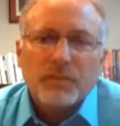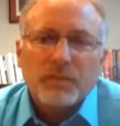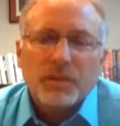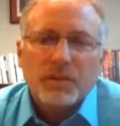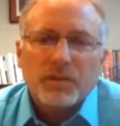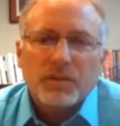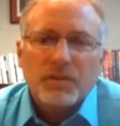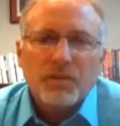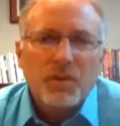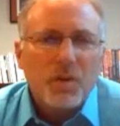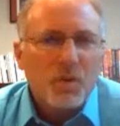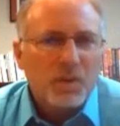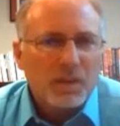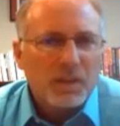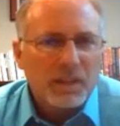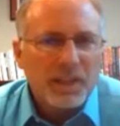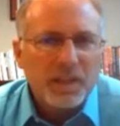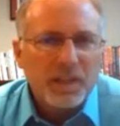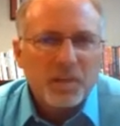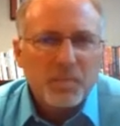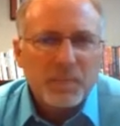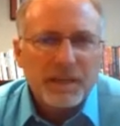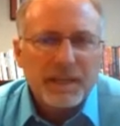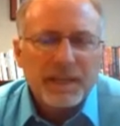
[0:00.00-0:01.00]
you know a
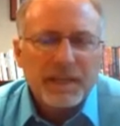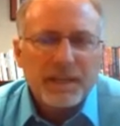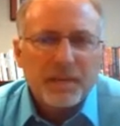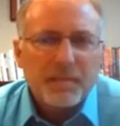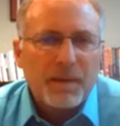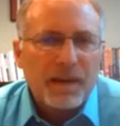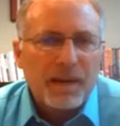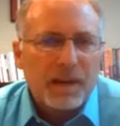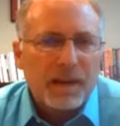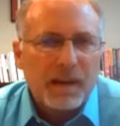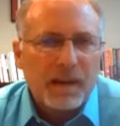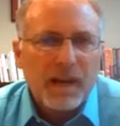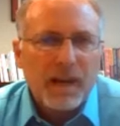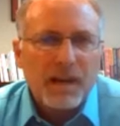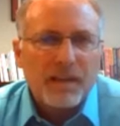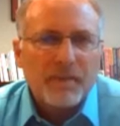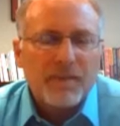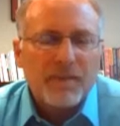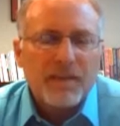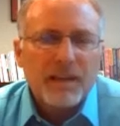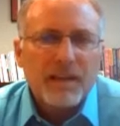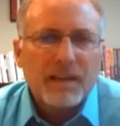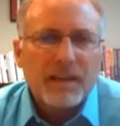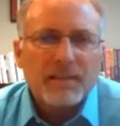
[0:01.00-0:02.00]
little bit about a lot of
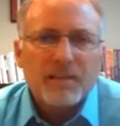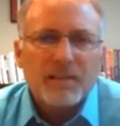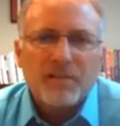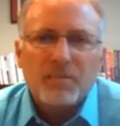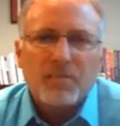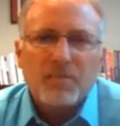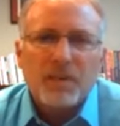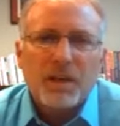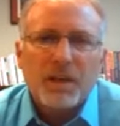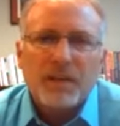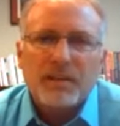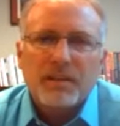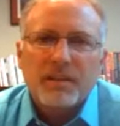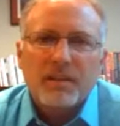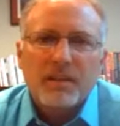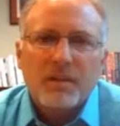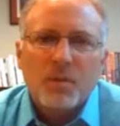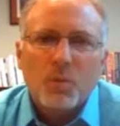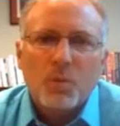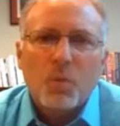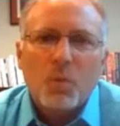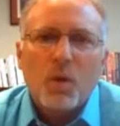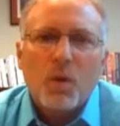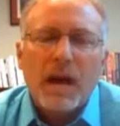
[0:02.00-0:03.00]
things, but
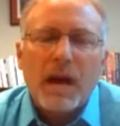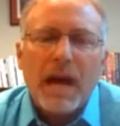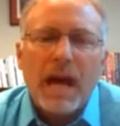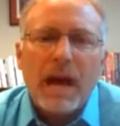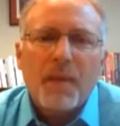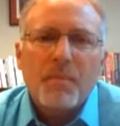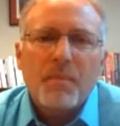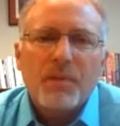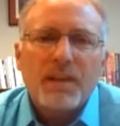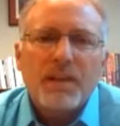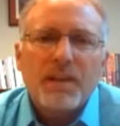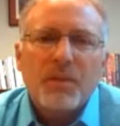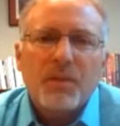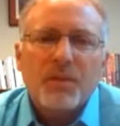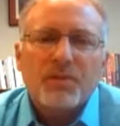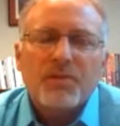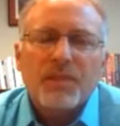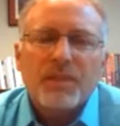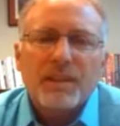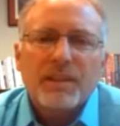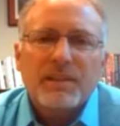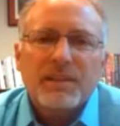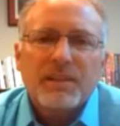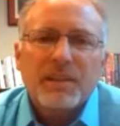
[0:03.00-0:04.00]
how many of those
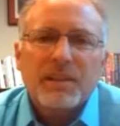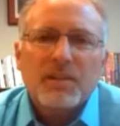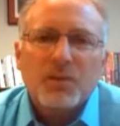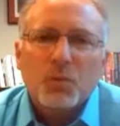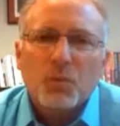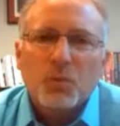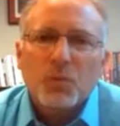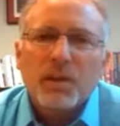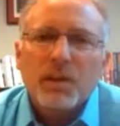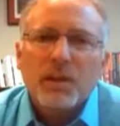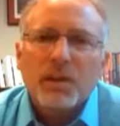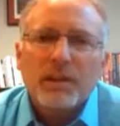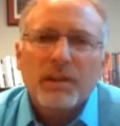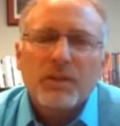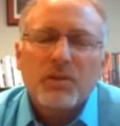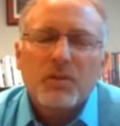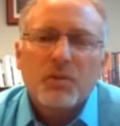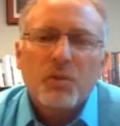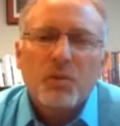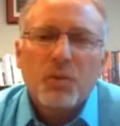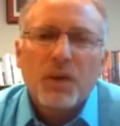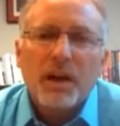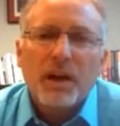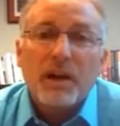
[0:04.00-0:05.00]
things can you really
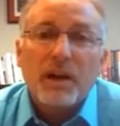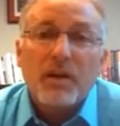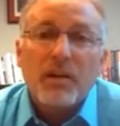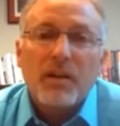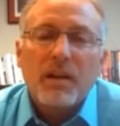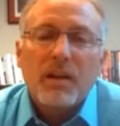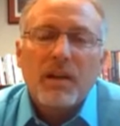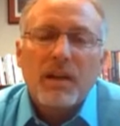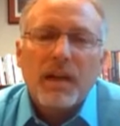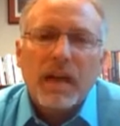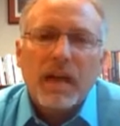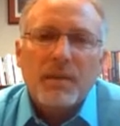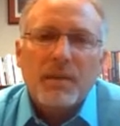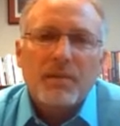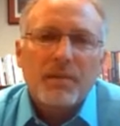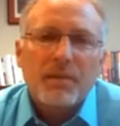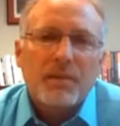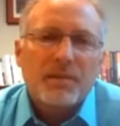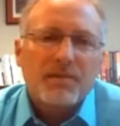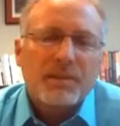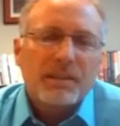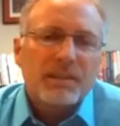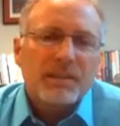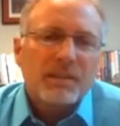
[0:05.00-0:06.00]
do well? How many of
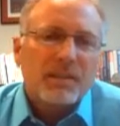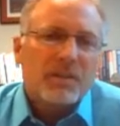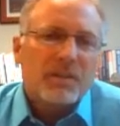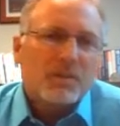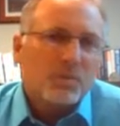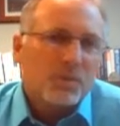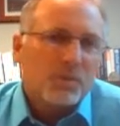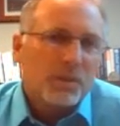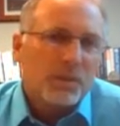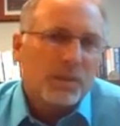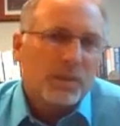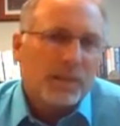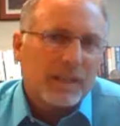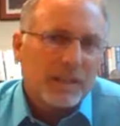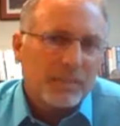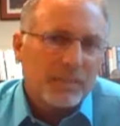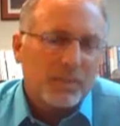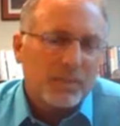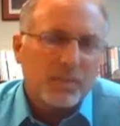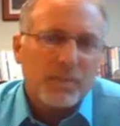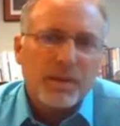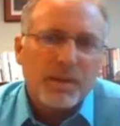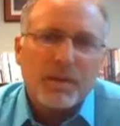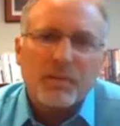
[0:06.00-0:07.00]
those things can you really
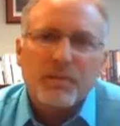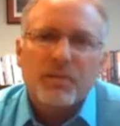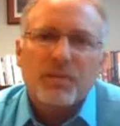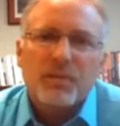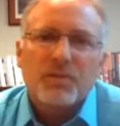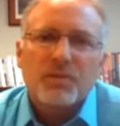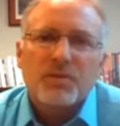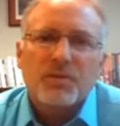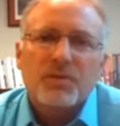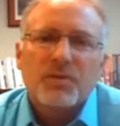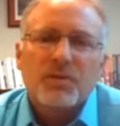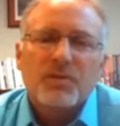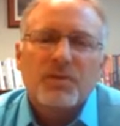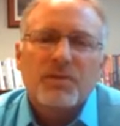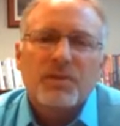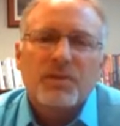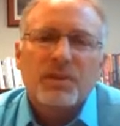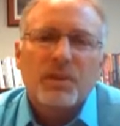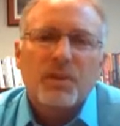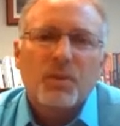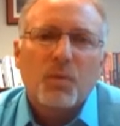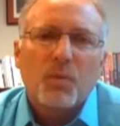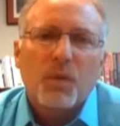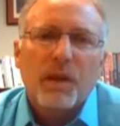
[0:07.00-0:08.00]
implement with your students
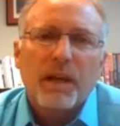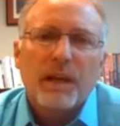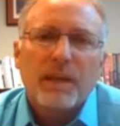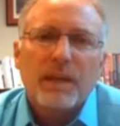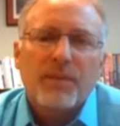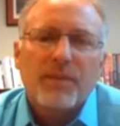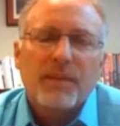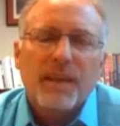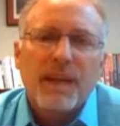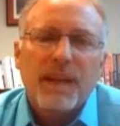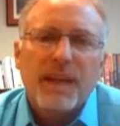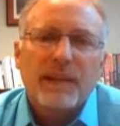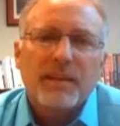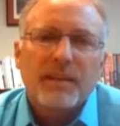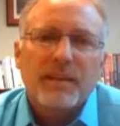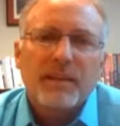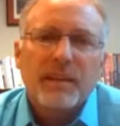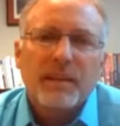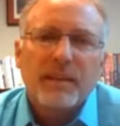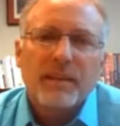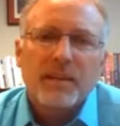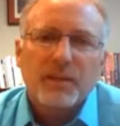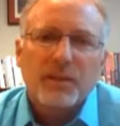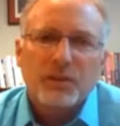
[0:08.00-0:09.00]
in a way that
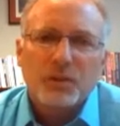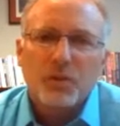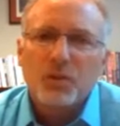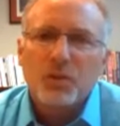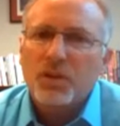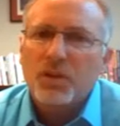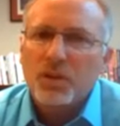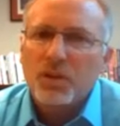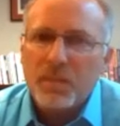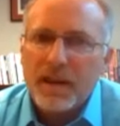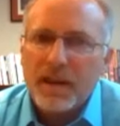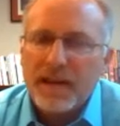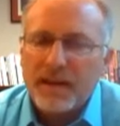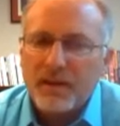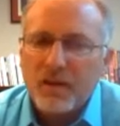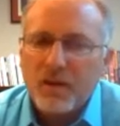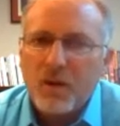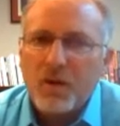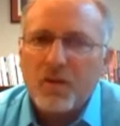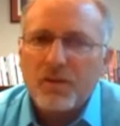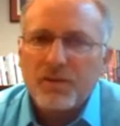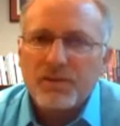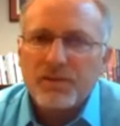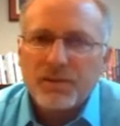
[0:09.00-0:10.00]
you command
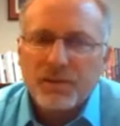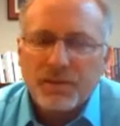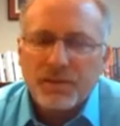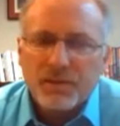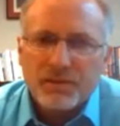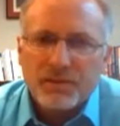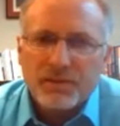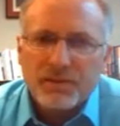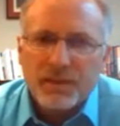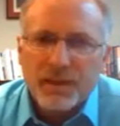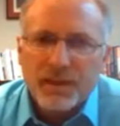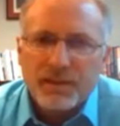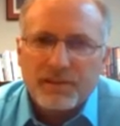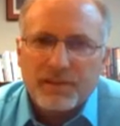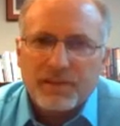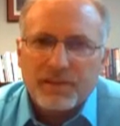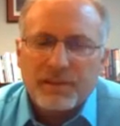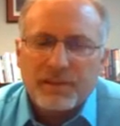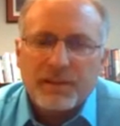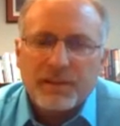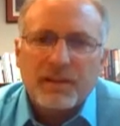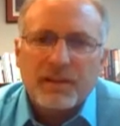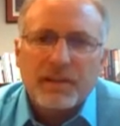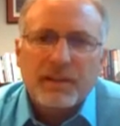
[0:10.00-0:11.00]
all the skills
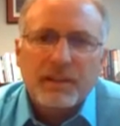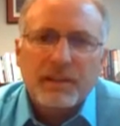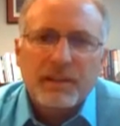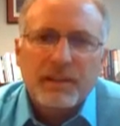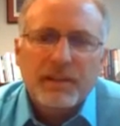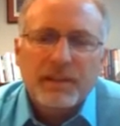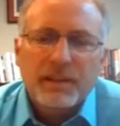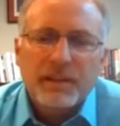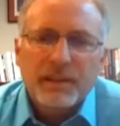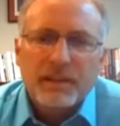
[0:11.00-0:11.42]
necessary